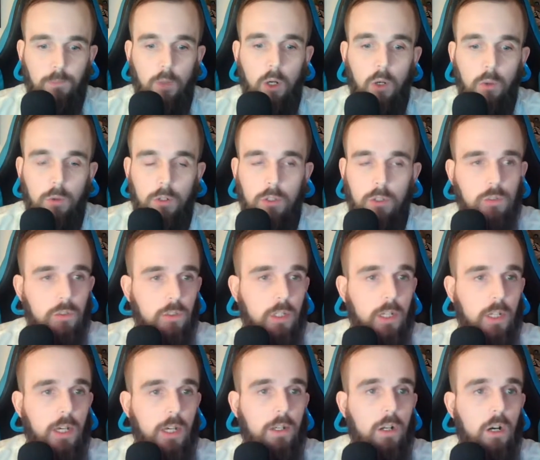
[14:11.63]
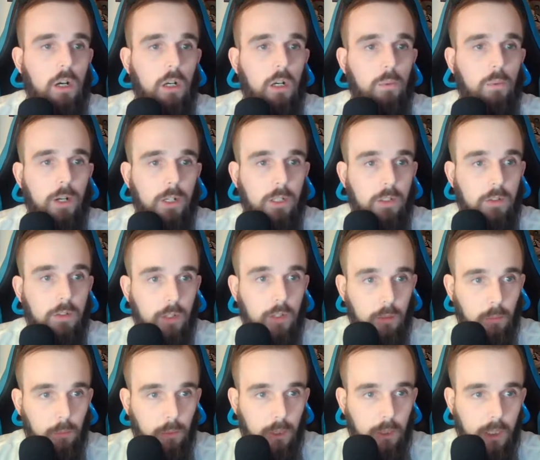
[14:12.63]
owners that are ready to
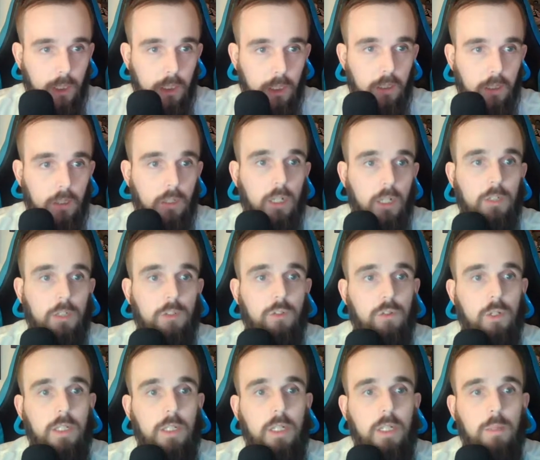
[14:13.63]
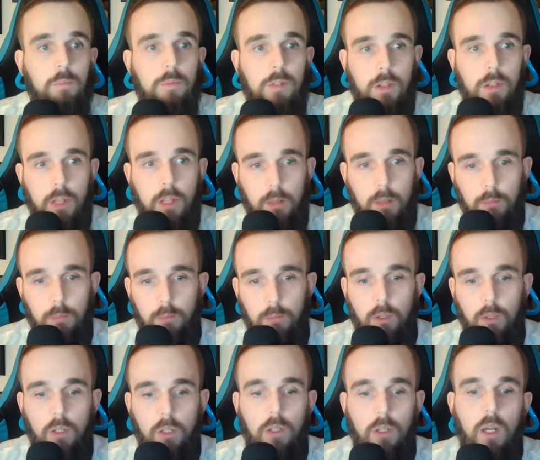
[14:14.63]
compete and trade them to them.
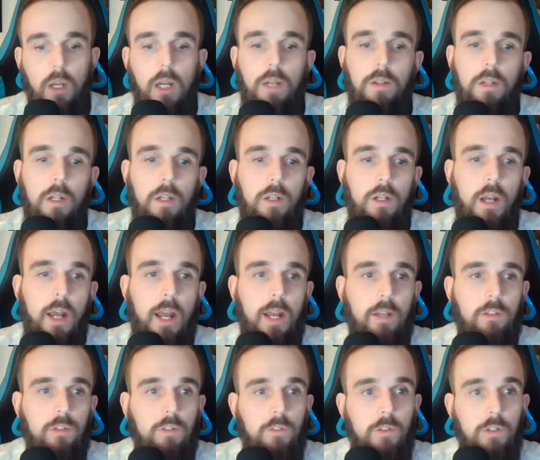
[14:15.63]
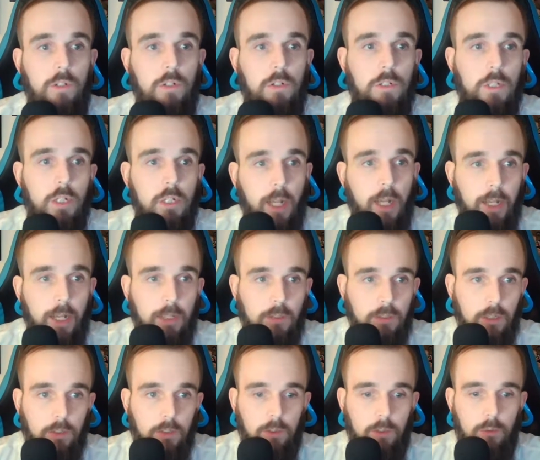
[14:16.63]
And then ask for their young
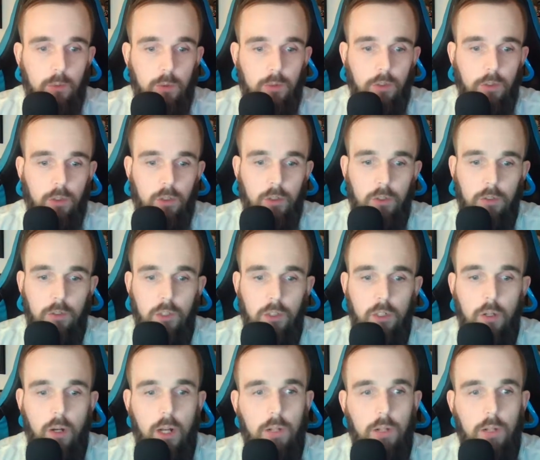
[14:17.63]
assets in return. When